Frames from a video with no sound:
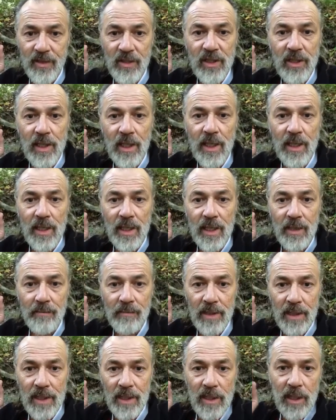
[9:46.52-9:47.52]
Not a
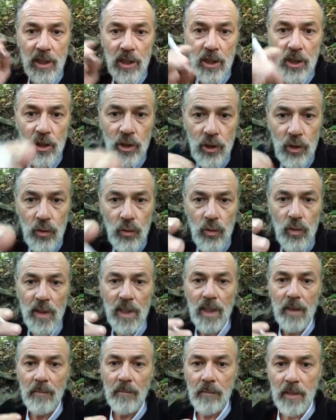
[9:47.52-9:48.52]
bit. You
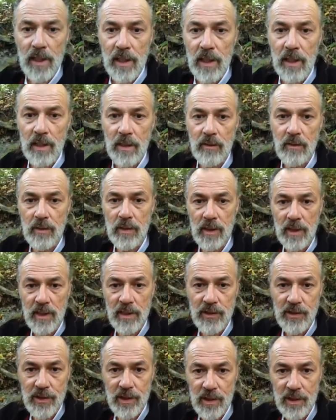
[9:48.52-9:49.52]
and me
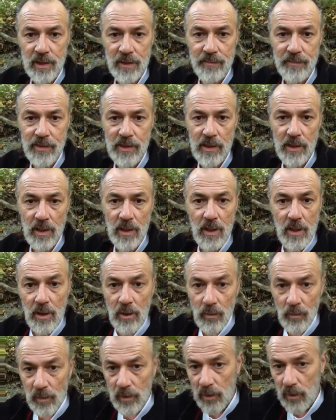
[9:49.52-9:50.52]
create jobs.
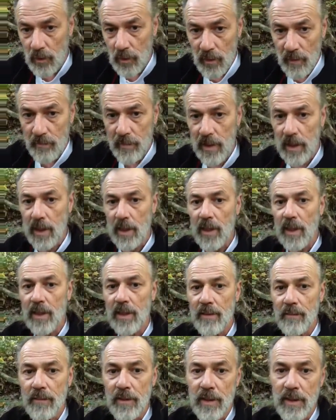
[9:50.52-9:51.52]
When you and me
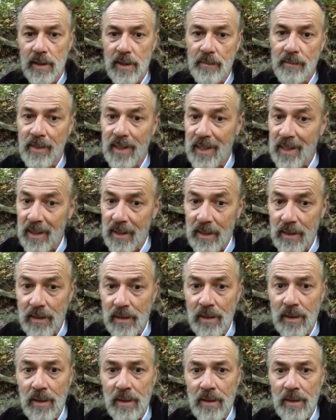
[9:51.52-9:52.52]
got the money to buy a
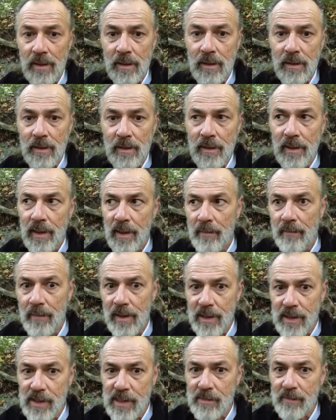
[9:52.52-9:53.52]
car, that
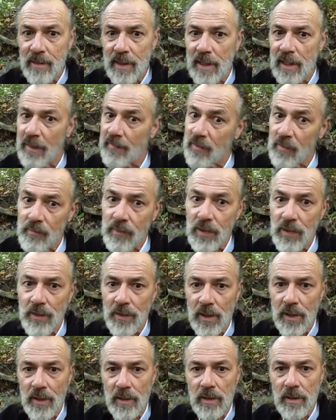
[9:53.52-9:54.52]
makes somebody have to build
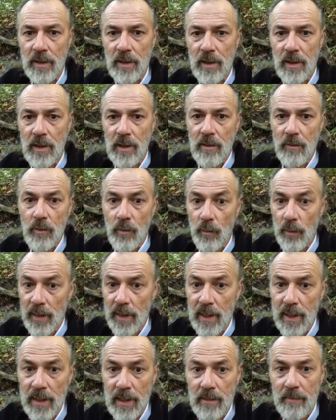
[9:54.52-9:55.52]
a car. When we
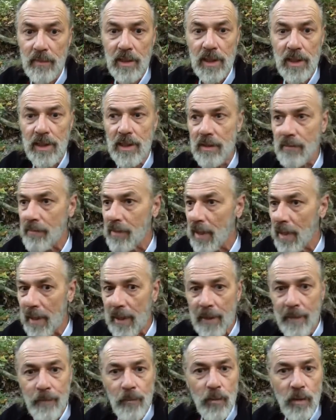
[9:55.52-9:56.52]
got the money to
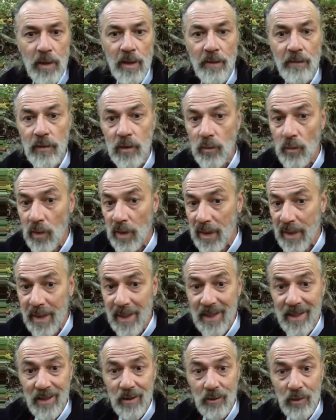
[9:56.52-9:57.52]
buy whatever you want to
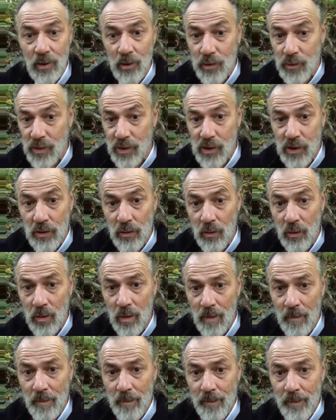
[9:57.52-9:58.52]
eat in a grocery
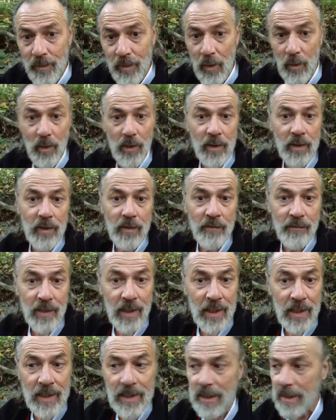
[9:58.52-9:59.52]
store, whether you're a
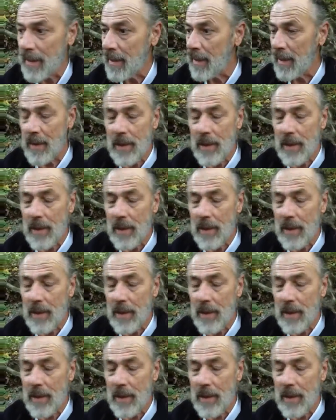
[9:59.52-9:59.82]
vegan